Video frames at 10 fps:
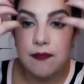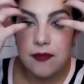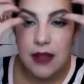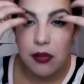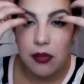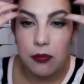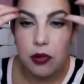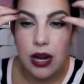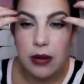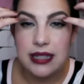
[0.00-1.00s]
they have
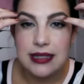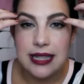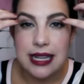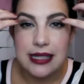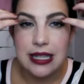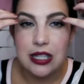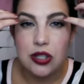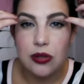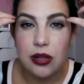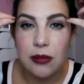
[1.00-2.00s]
quite a bit of density
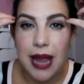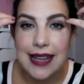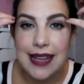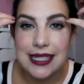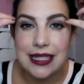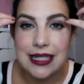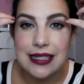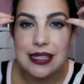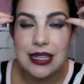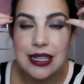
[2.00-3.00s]
to them as
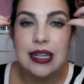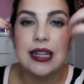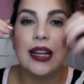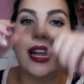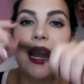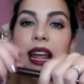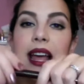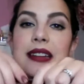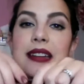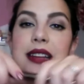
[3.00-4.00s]
is,
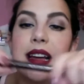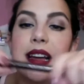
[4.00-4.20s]
and